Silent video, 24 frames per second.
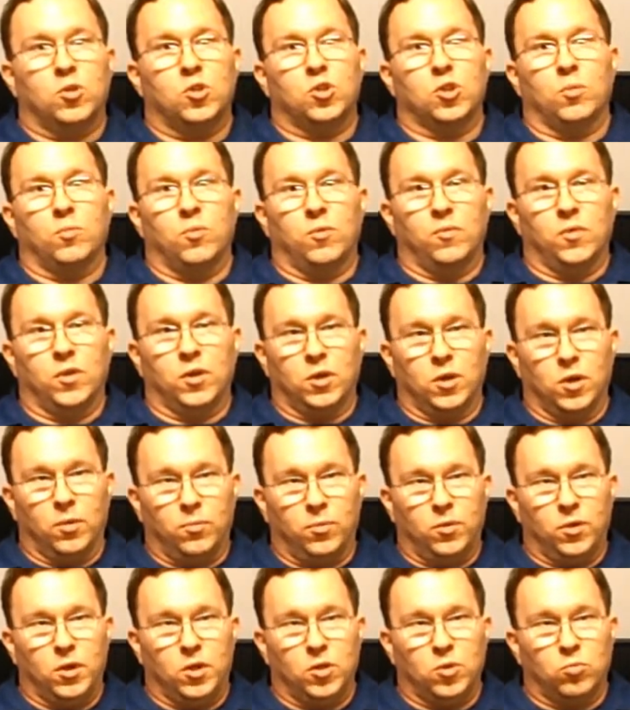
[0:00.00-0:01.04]
some of the
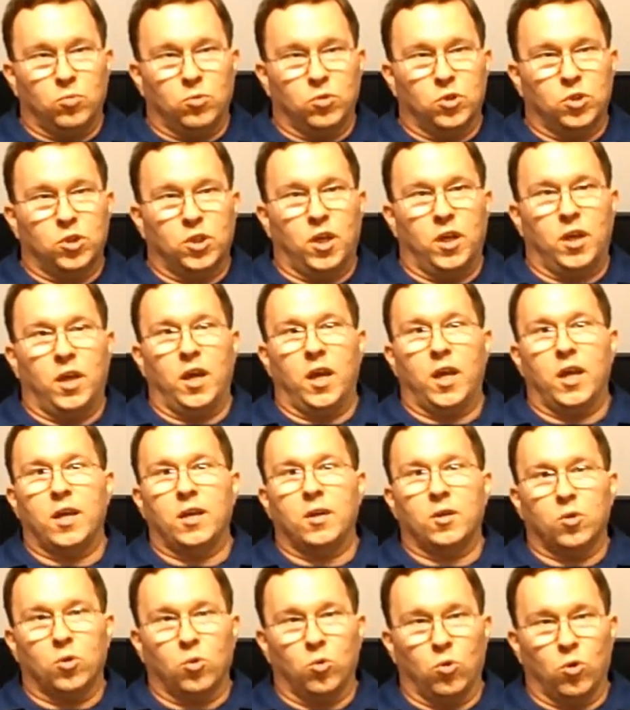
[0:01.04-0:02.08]
companies will say
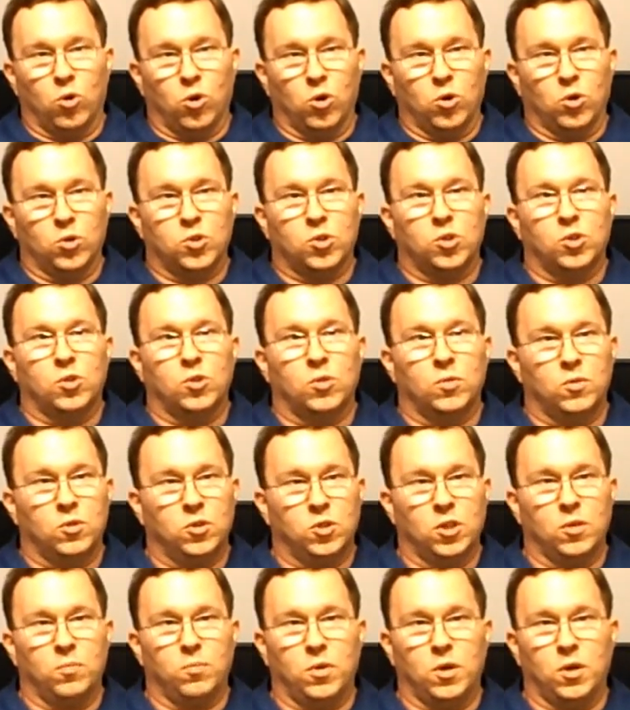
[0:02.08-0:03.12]
8 cores
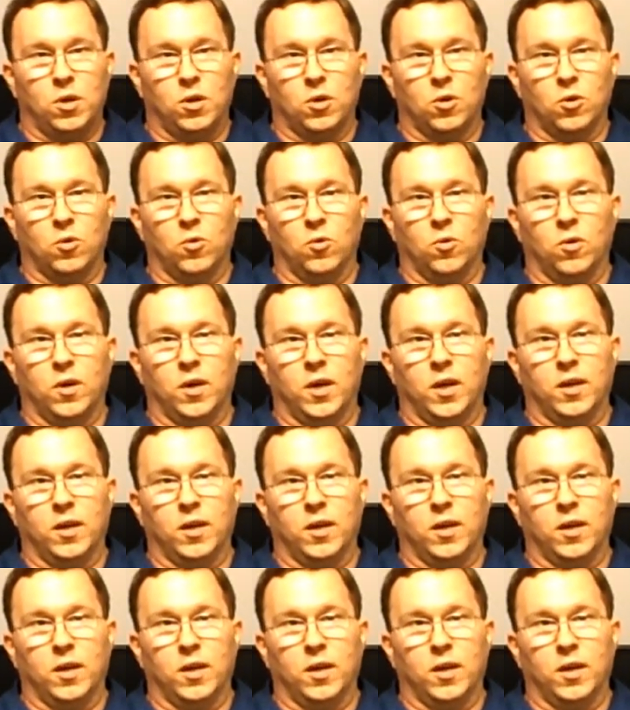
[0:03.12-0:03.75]
CPU,